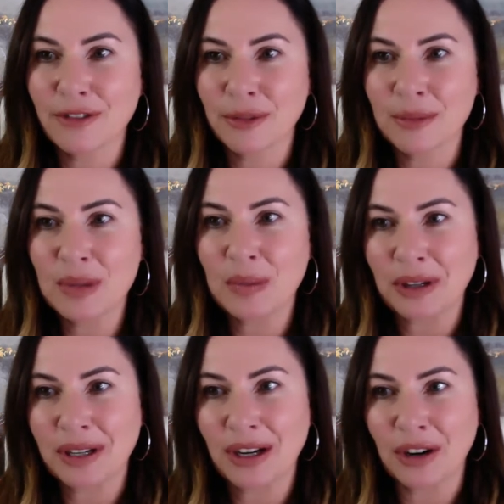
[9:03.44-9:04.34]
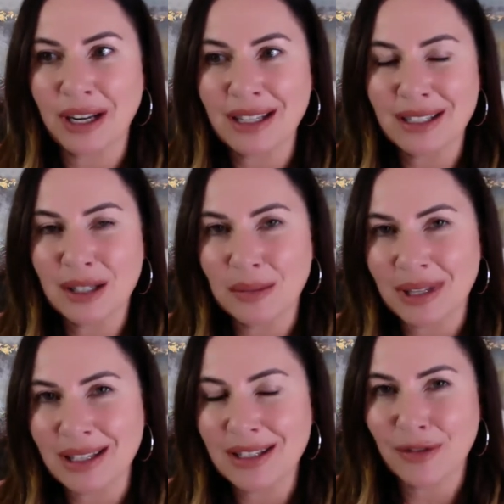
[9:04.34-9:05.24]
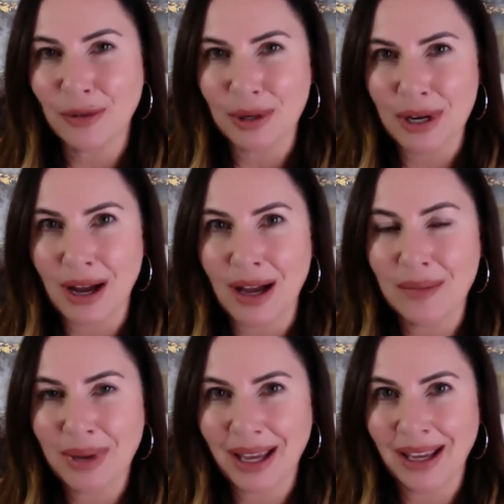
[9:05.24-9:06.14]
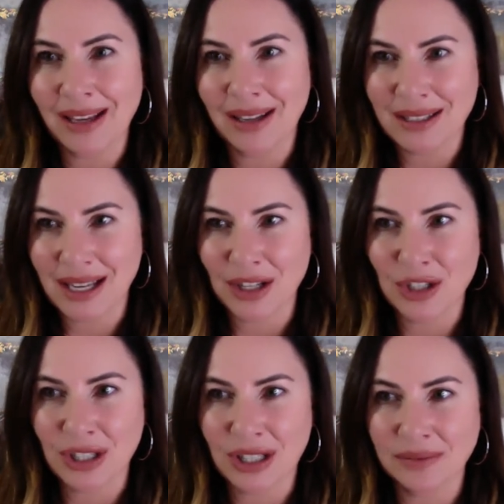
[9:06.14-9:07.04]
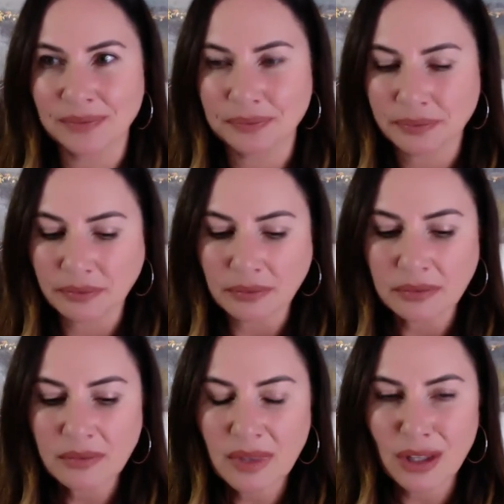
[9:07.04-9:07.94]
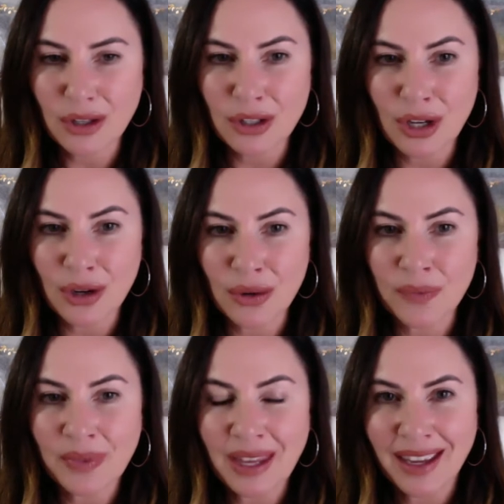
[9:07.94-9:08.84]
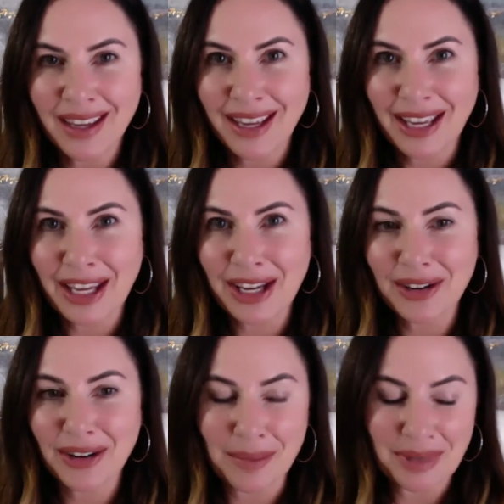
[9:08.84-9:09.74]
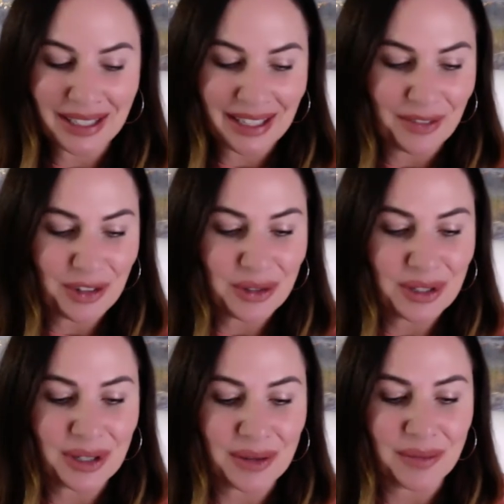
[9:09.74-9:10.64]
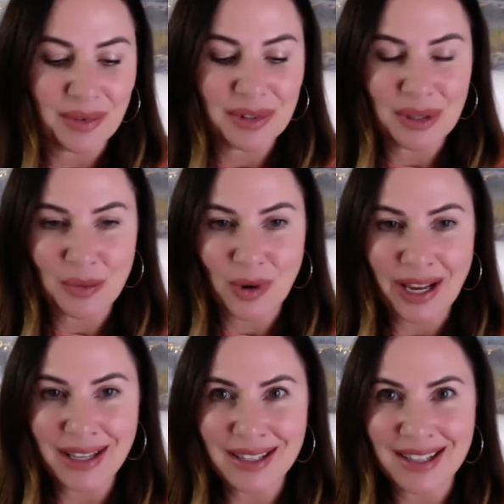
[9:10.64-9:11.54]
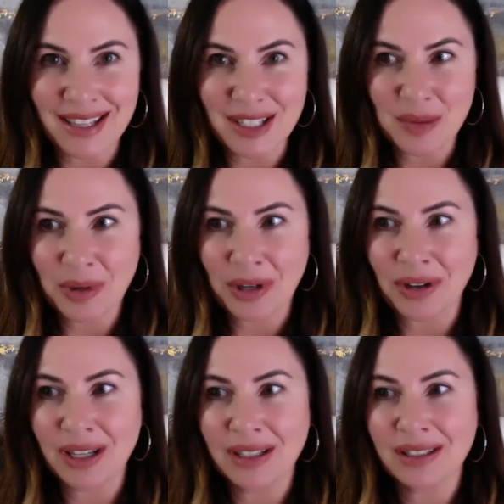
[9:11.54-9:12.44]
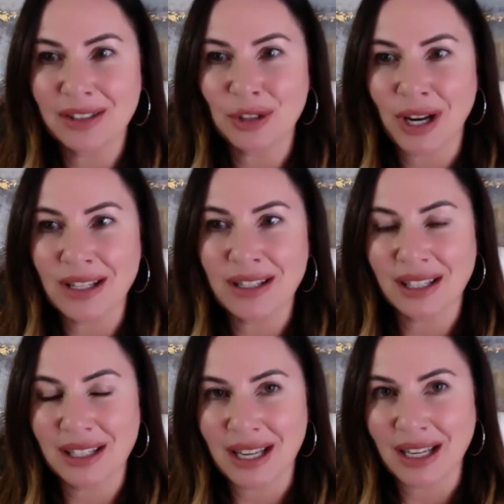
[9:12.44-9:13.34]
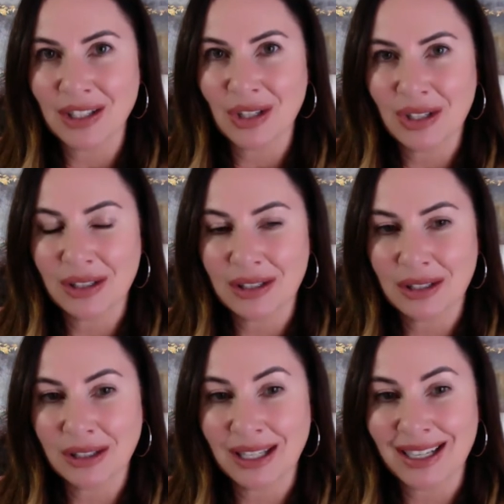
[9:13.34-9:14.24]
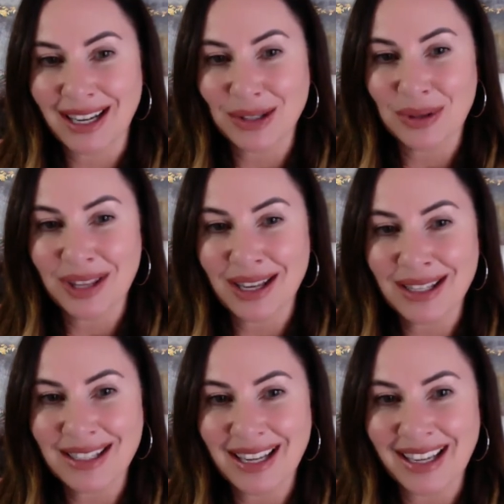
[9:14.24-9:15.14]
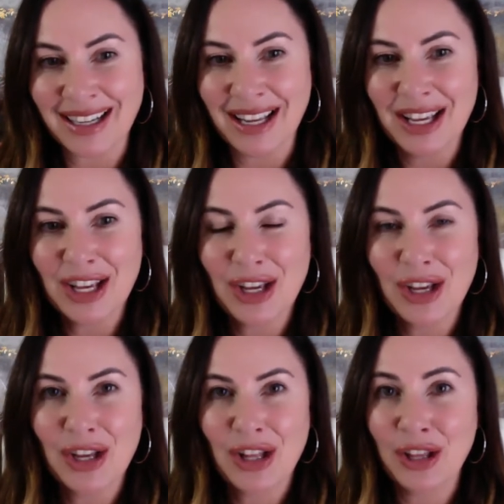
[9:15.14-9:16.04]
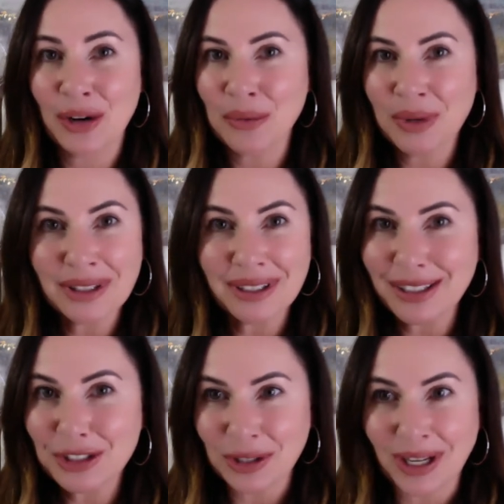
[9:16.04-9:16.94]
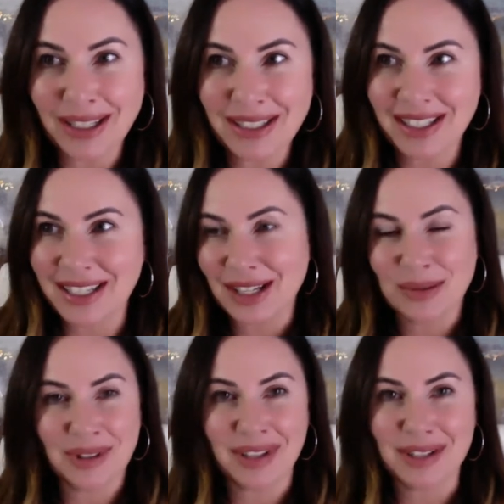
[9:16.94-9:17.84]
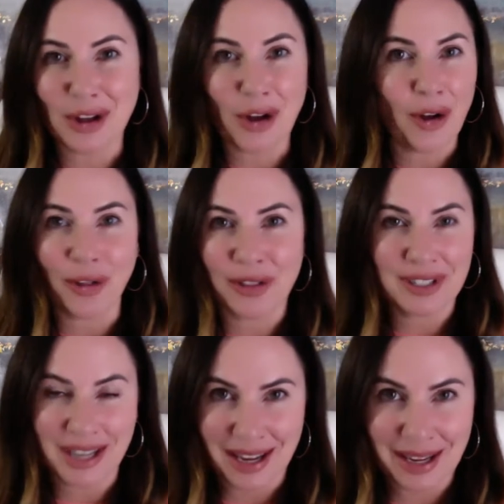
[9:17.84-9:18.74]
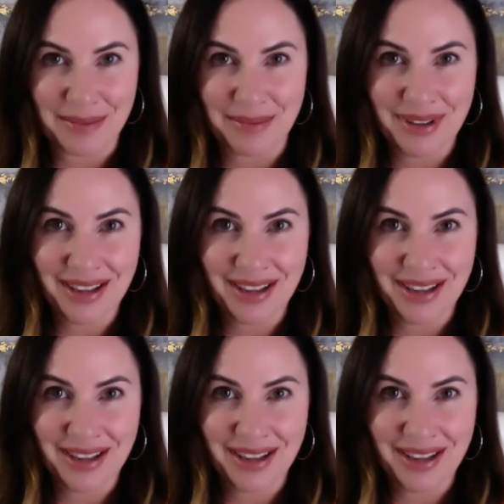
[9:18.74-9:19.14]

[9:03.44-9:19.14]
from spirit are easy to miss if we're not paying attention. So here I'm going to give you some ways that spirit tries to connect with us, and they're really trying to connect with us all the time.